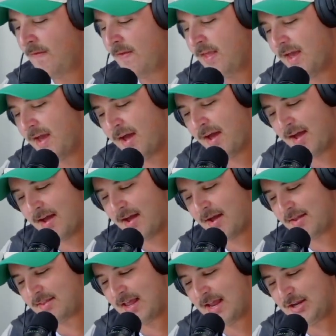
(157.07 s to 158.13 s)

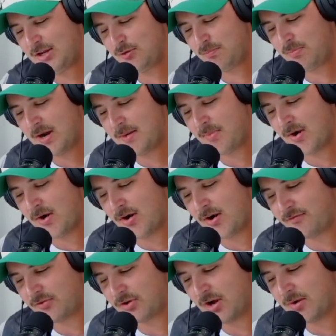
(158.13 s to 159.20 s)
Thank you, Bret
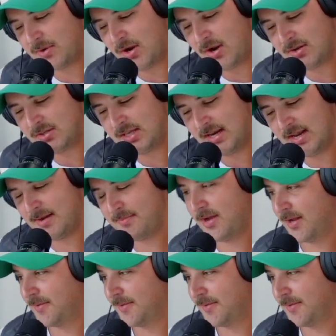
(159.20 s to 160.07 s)
Barnhart, for coming on today, man.